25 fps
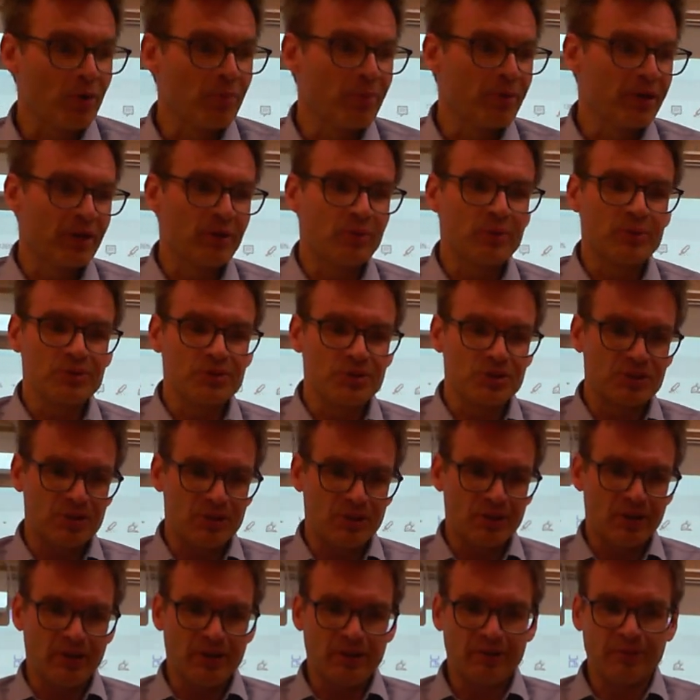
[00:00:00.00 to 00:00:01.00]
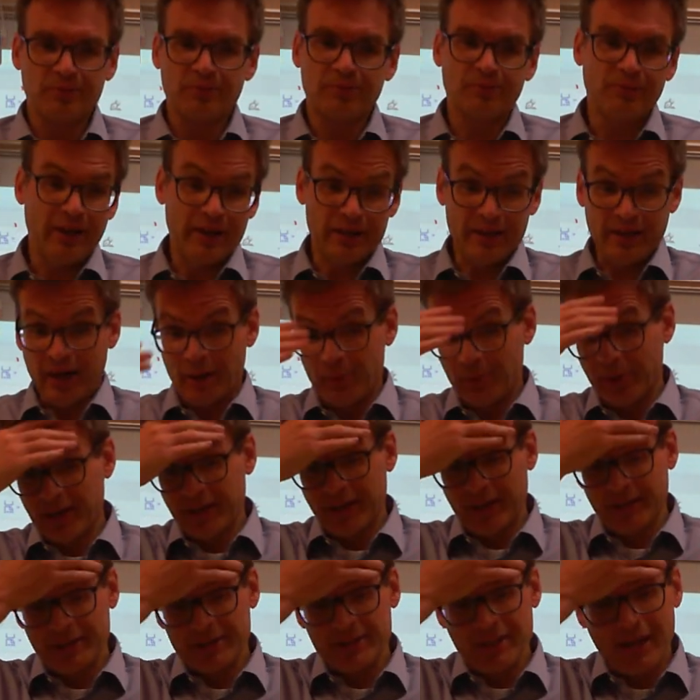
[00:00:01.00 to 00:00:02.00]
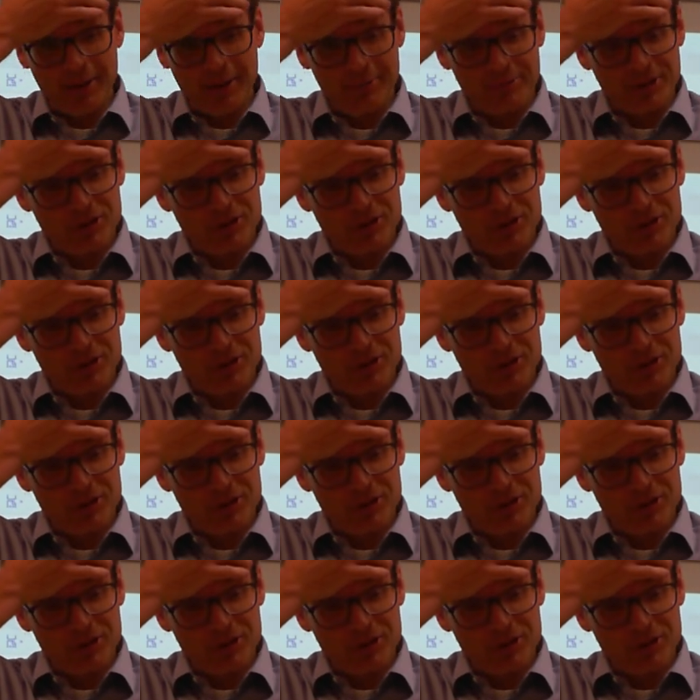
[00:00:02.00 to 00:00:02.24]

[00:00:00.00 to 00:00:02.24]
but it was I ran out of time this